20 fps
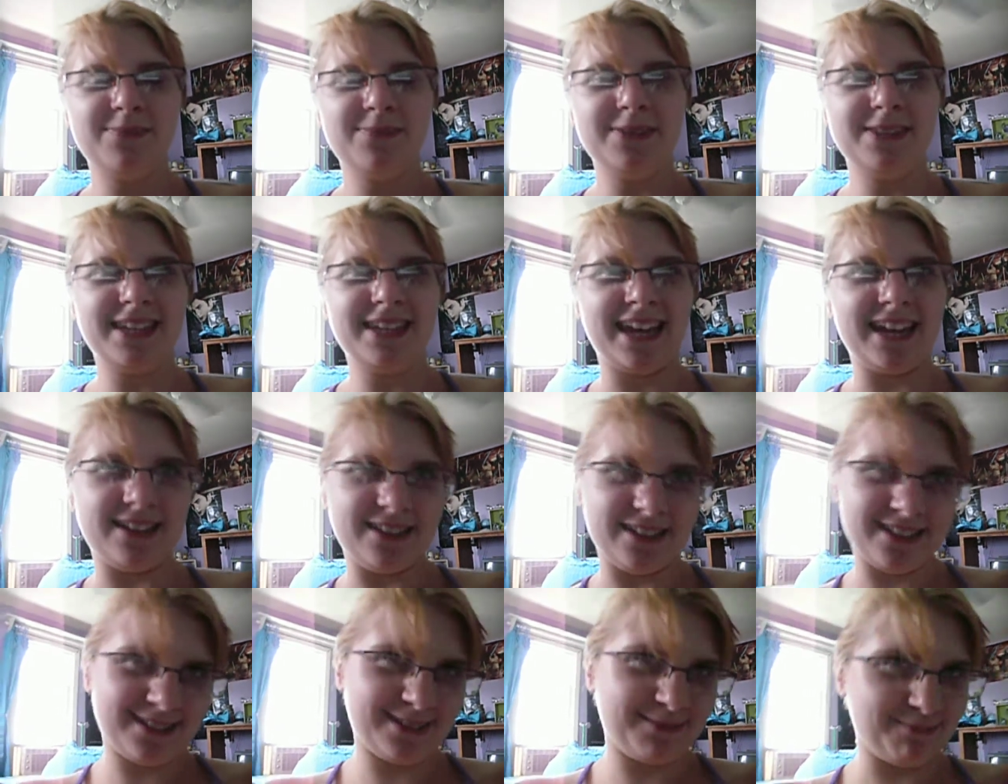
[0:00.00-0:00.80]

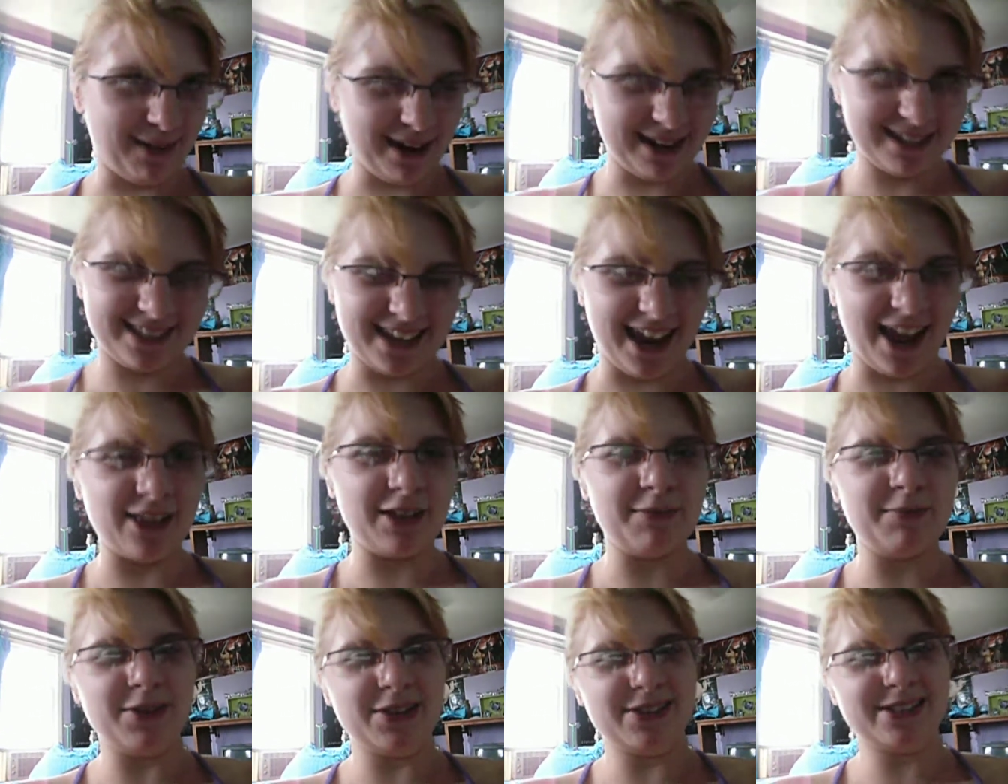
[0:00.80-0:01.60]
and my style
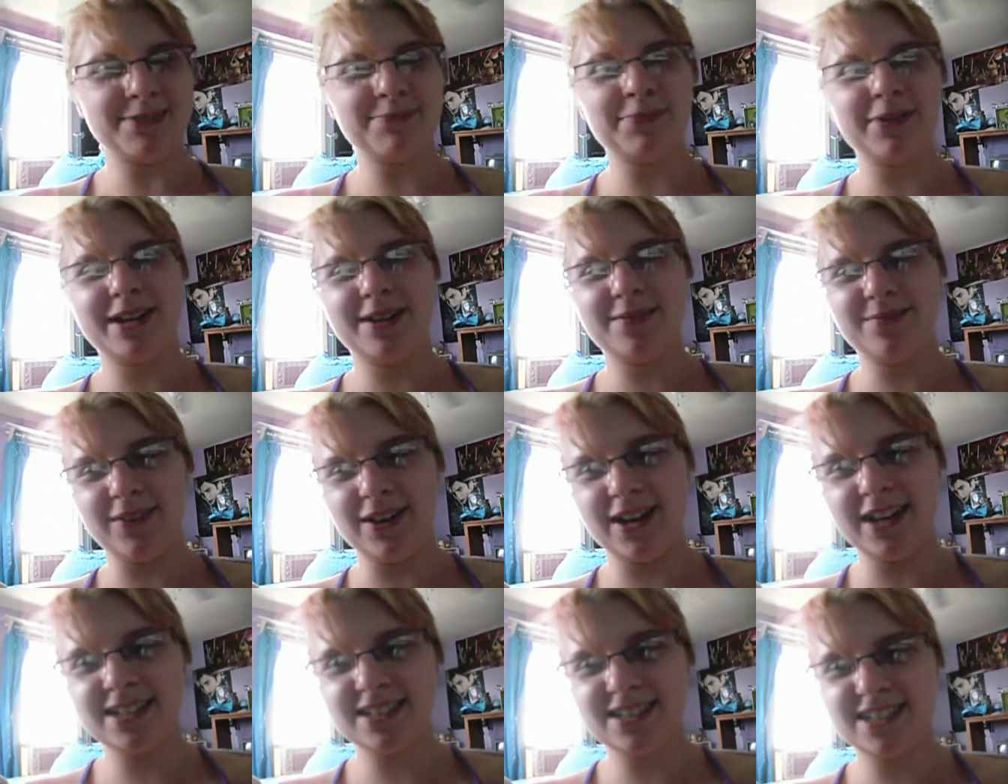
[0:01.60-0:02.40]
of music pretty
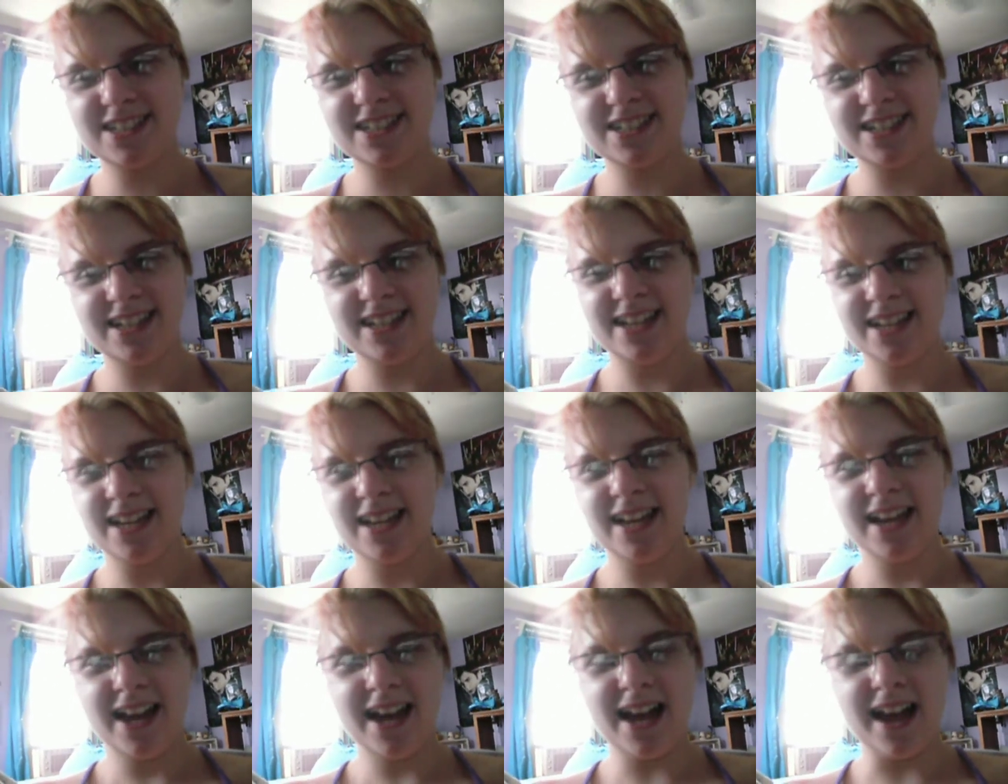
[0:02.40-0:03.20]
much.
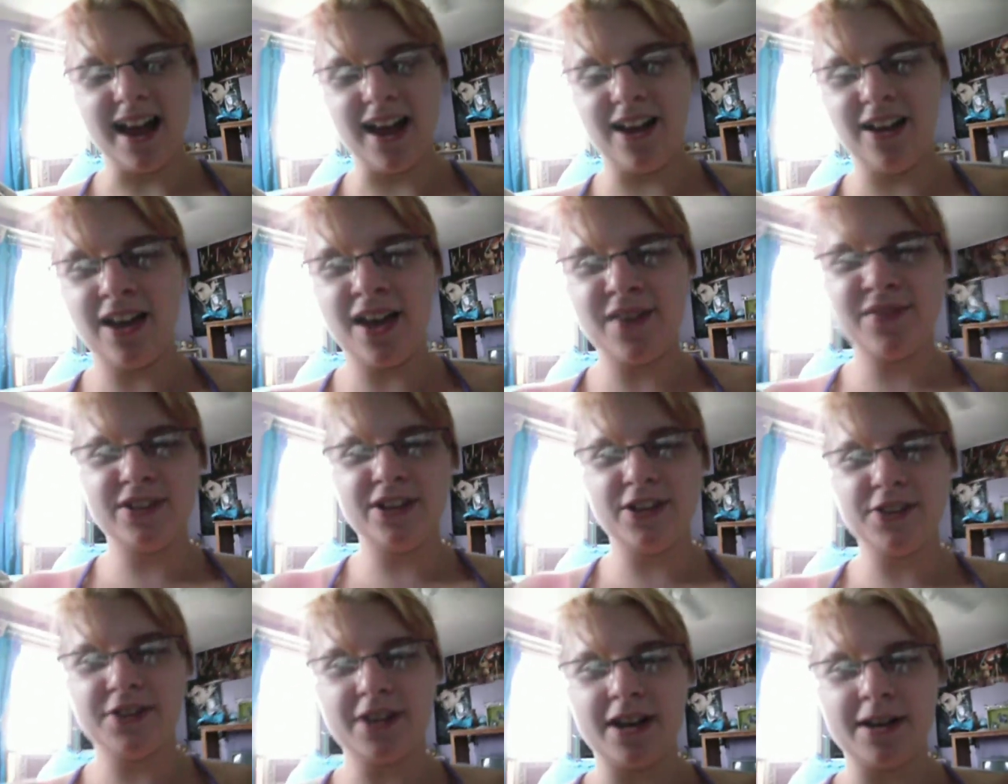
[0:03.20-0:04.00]
I have
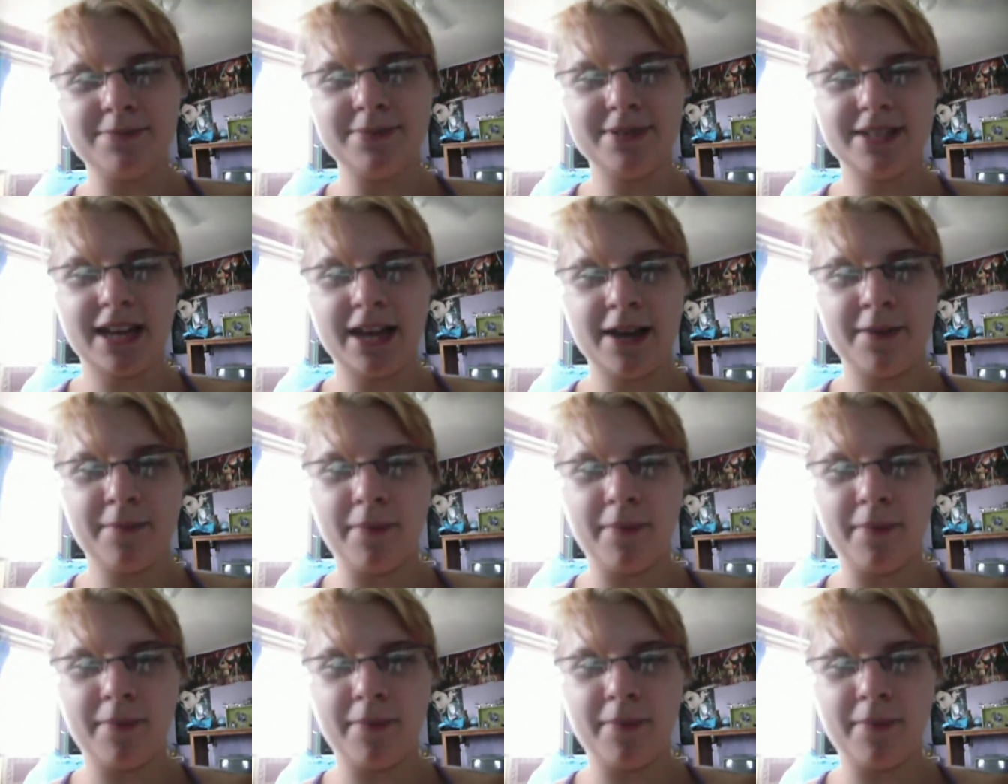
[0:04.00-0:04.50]
another update